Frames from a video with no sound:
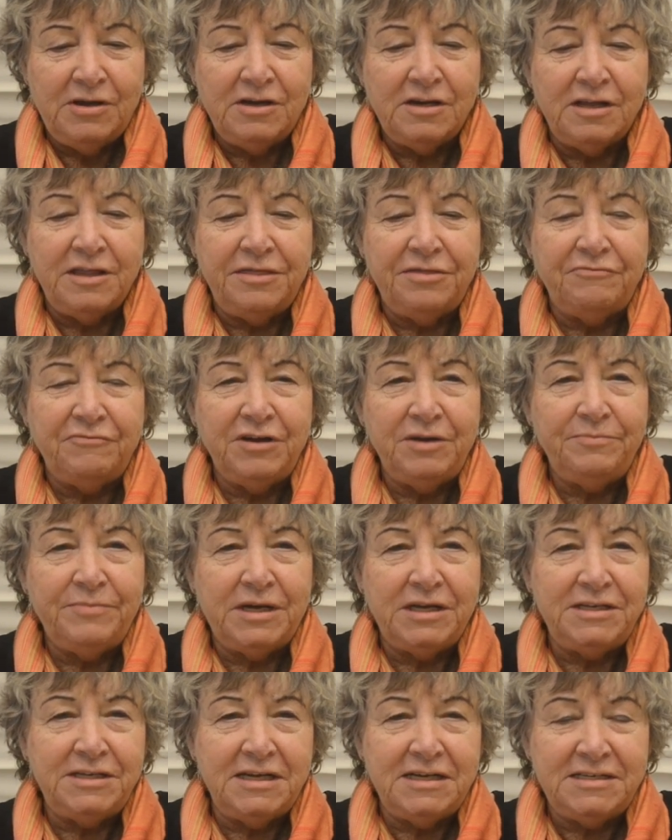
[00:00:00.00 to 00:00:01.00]
on 3
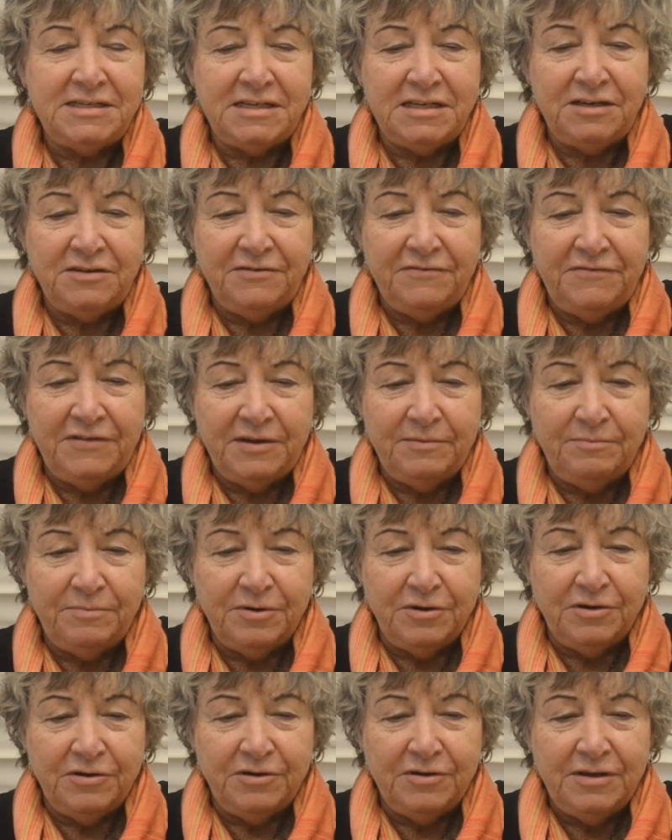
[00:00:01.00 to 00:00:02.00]
Mondays in
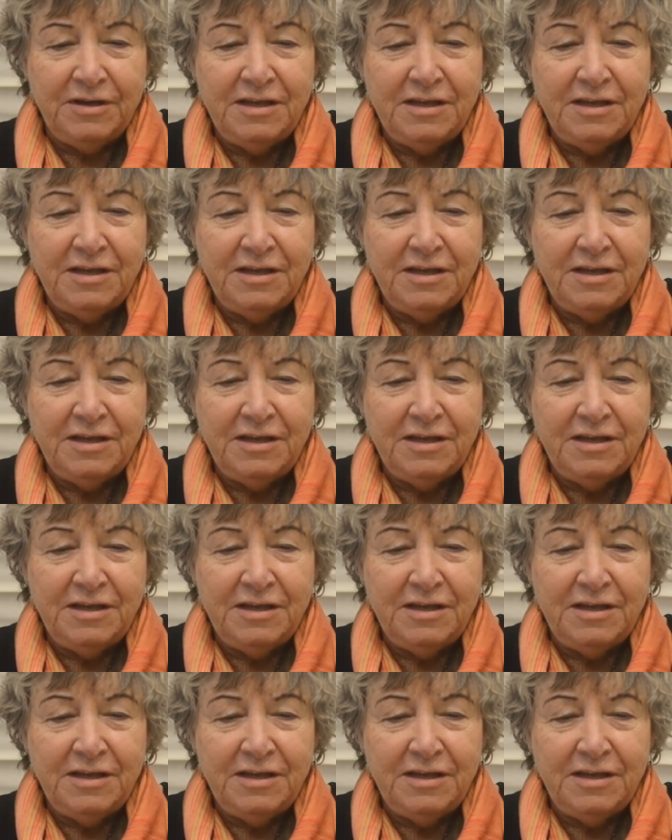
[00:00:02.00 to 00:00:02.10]
November,